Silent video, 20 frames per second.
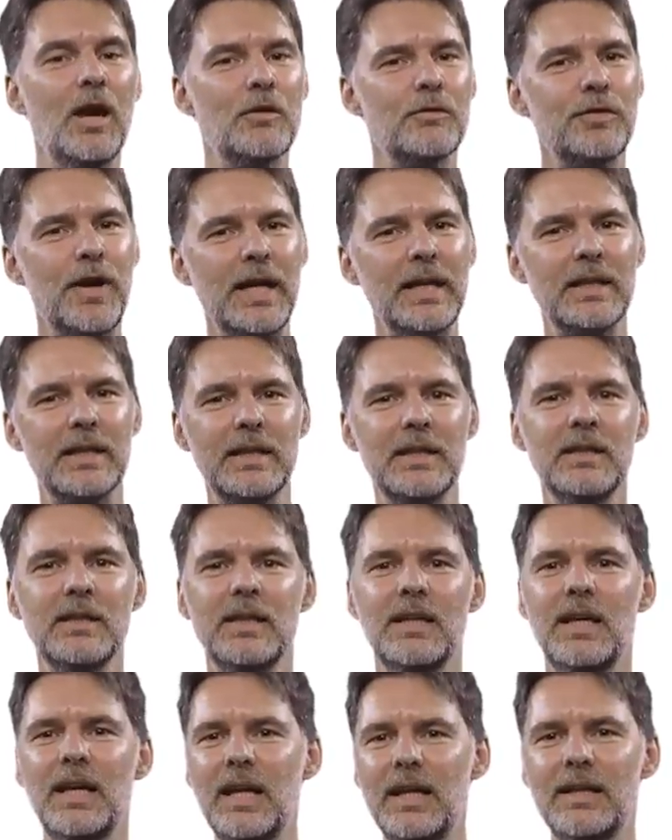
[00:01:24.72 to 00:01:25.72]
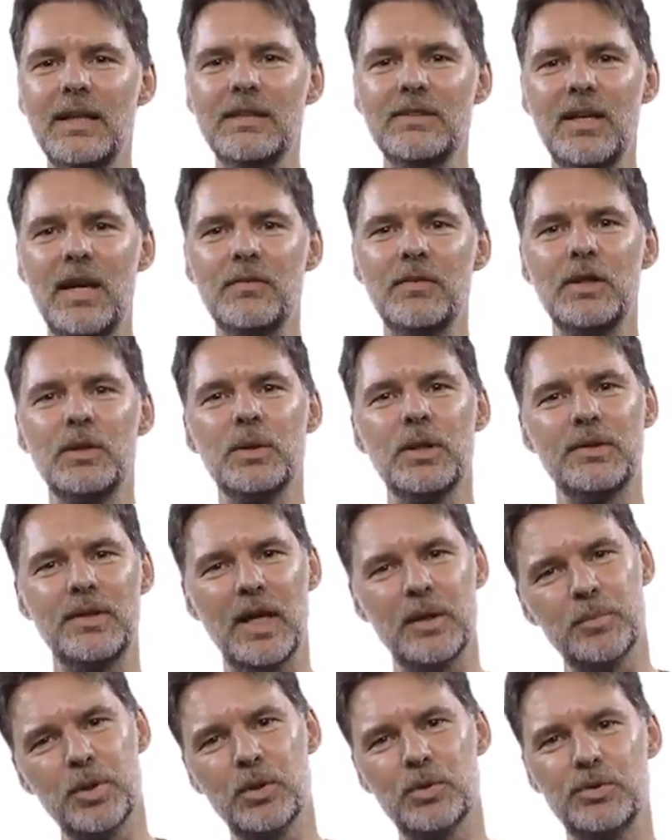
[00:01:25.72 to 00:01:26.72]
Finally, let's have a look at
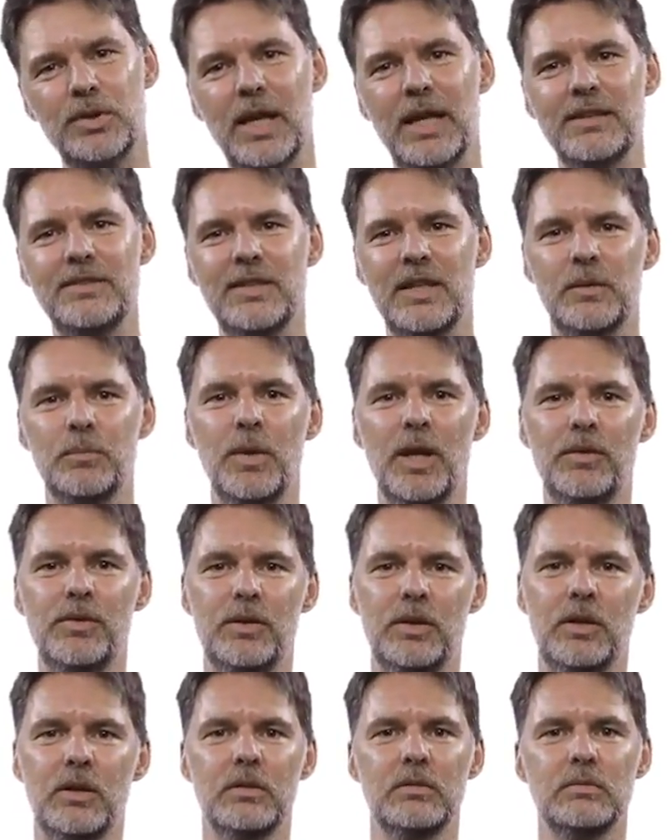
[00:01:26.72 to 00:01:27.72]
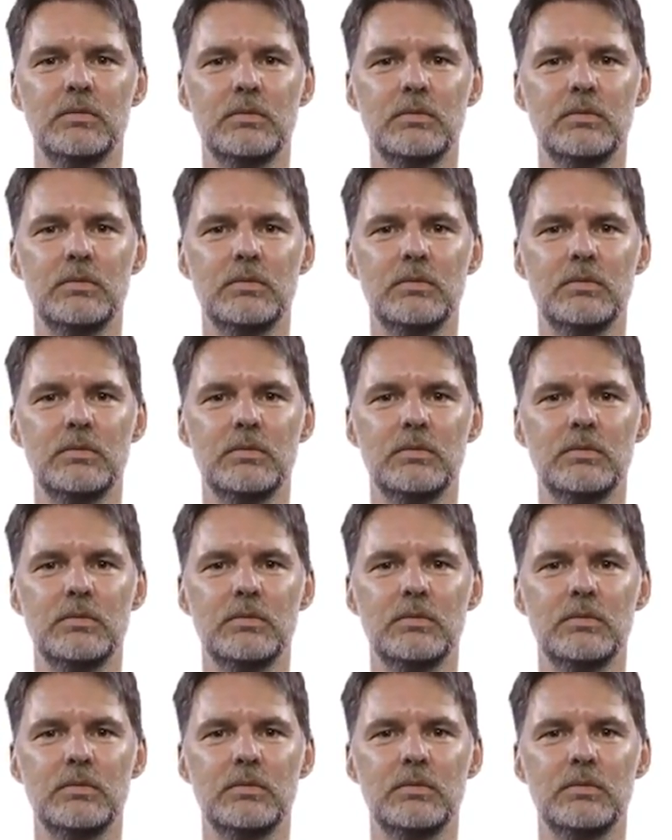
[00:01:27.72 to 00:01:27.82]
that post async method.